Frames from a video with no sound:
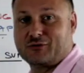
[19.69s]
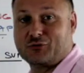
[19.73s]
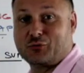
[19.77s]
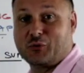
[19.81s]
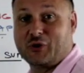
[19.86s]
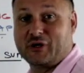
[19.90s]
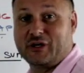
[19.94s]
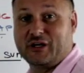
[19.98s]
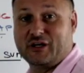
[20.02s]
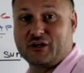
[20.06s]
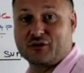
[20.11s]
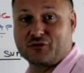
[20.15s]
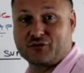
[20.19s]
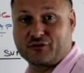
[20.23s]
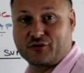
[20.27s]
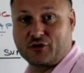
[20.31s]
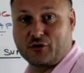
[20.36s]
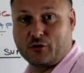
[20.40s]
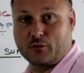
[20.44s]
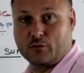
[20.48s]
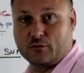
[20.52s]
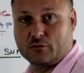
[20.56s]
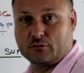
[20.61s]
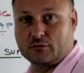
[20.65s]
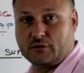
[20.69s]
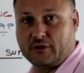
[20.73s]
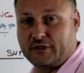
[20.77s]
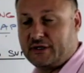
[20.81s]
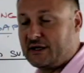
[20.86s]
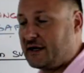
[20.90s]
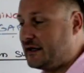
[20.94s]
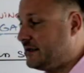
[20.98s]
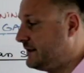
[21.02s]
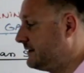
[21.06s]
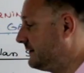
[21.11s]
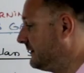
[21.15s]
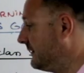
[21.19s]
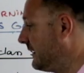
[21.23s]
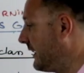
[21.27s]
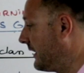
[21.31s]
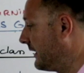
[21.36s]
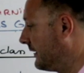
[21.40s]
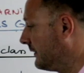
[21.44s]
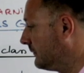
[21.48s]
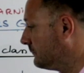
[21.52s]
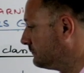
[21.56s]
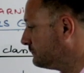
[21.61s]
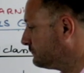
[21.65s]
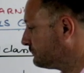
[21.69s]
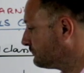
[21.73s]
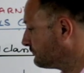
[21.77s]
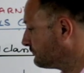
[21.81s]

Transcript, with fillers: 20 years ago, 1999.